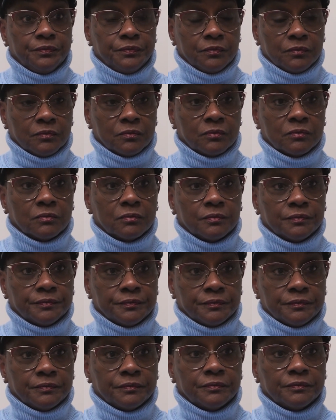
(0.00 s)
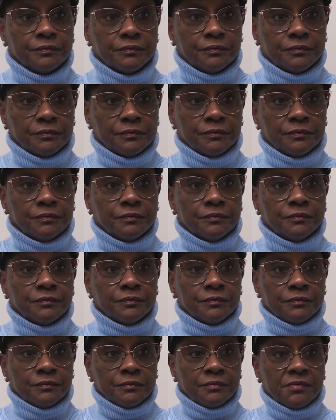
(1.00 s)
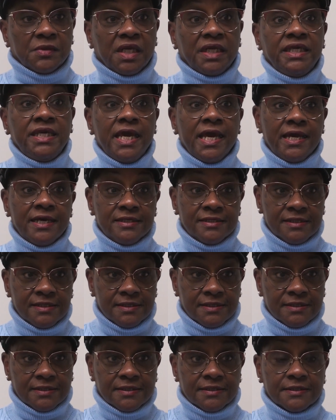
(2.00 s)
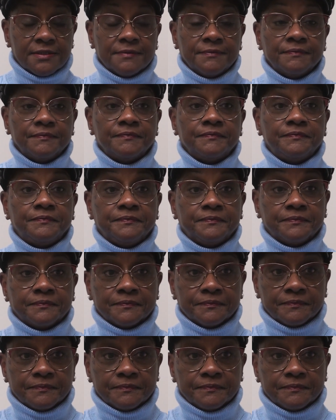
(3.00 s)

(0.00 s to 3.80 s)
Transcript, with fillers: Right, so a very long time. Yes. Yeah,